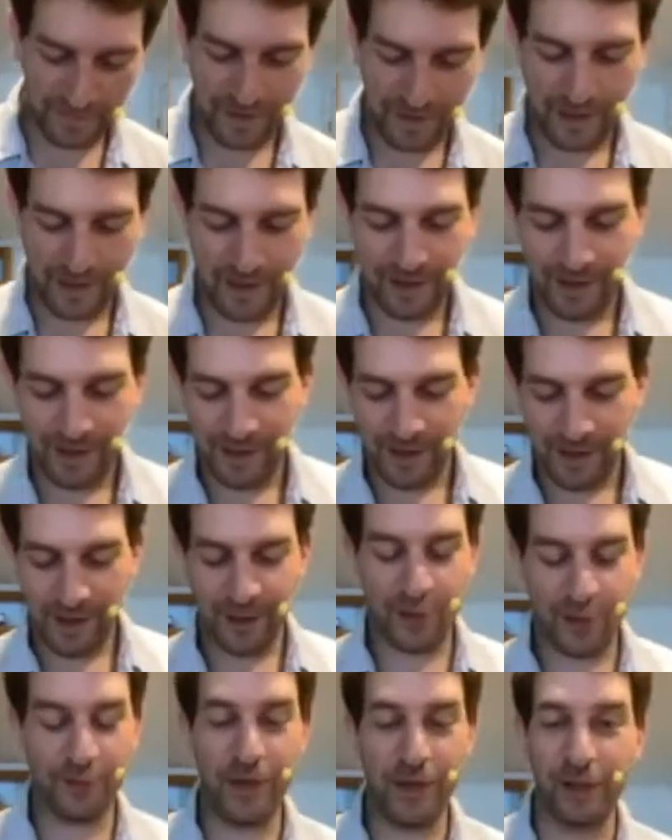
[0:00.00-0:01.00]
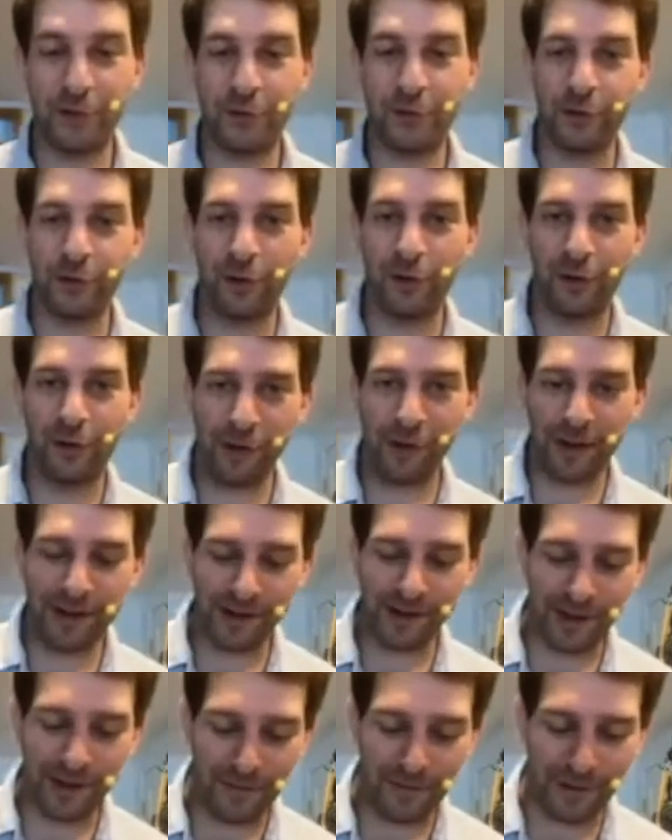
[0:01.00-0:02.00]
It smells good already. I
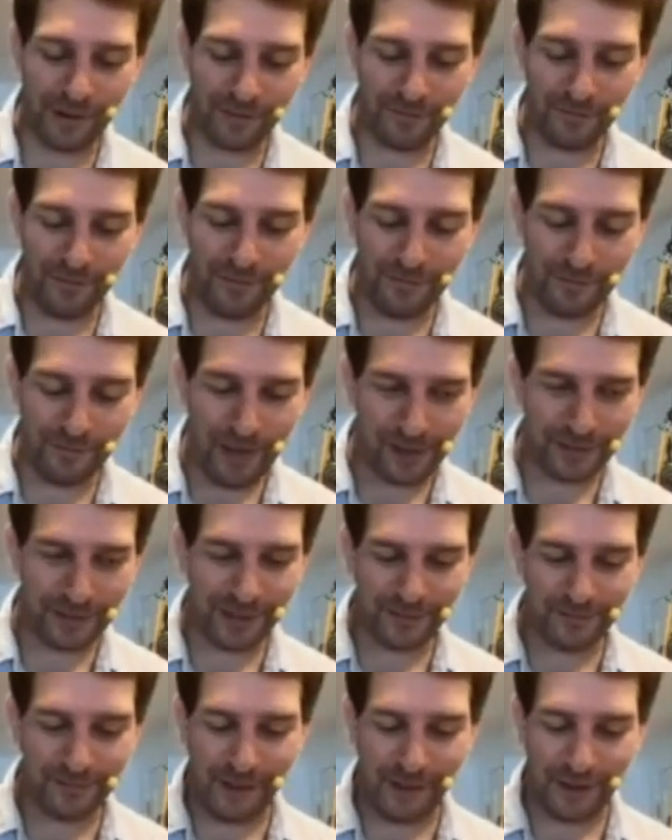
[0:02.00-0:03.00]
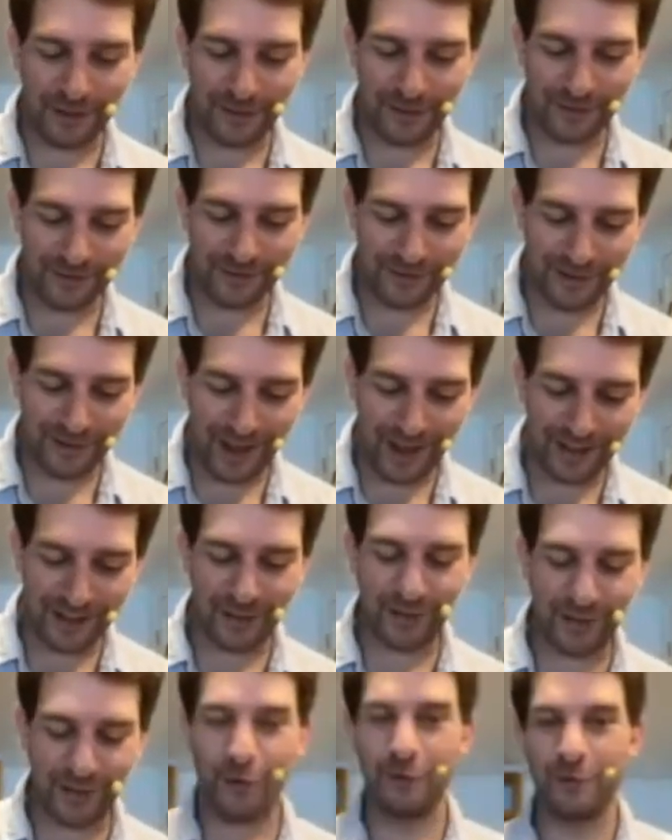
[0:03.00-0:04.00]
mean, melted butter on its own yeah,
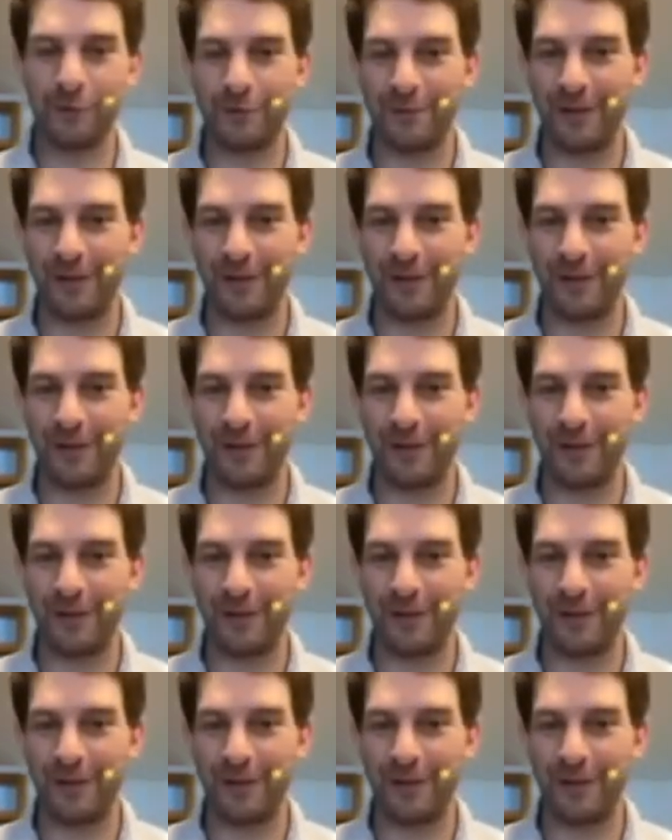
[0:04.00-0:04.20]
smells pretty good, right?